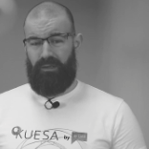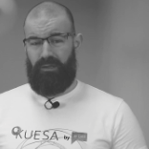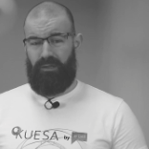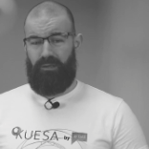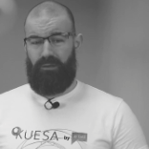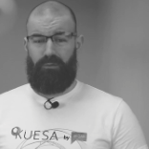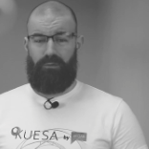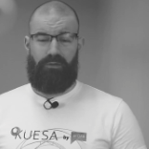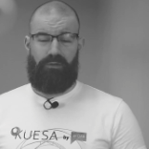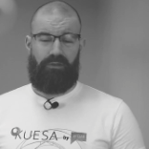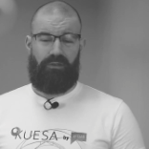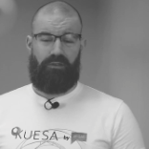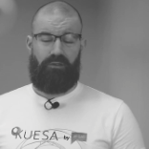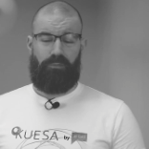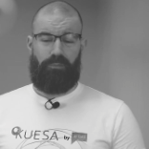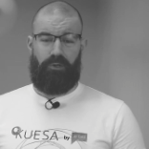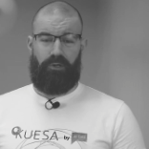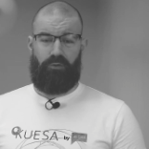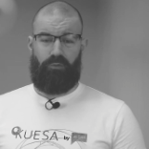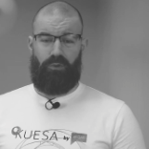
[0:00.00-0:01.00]
Qt
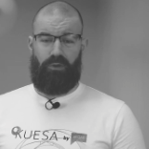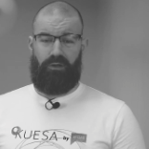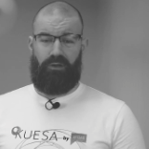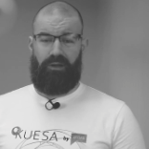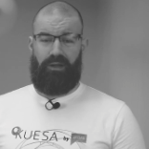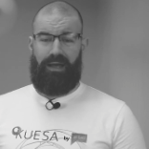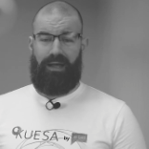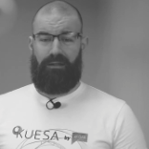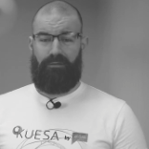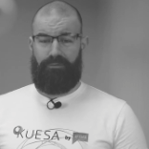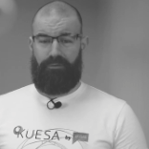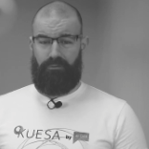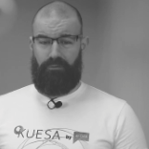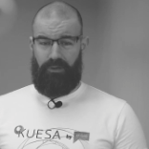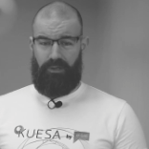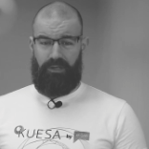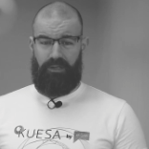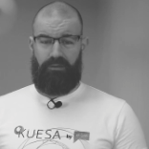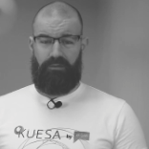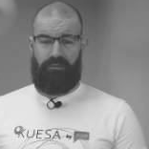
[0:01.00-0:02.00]
six point one alpha
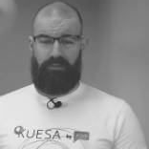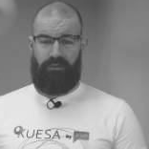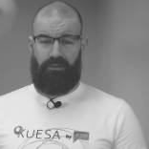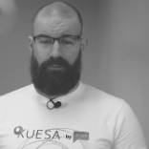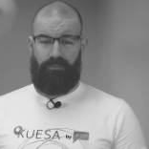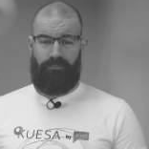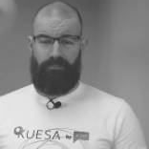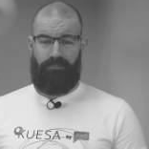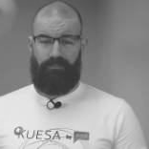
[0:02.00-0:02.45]
released,